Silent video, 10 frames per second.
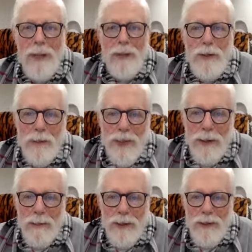Do what
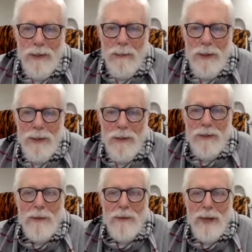thou wilt shall be the
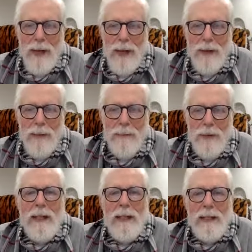whole of the law.
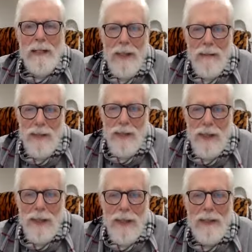Love is the
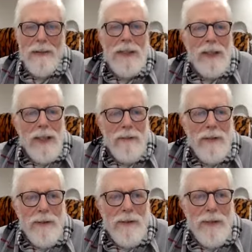law, love
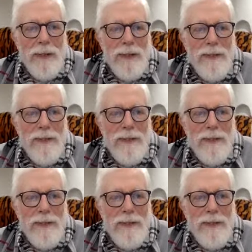under will.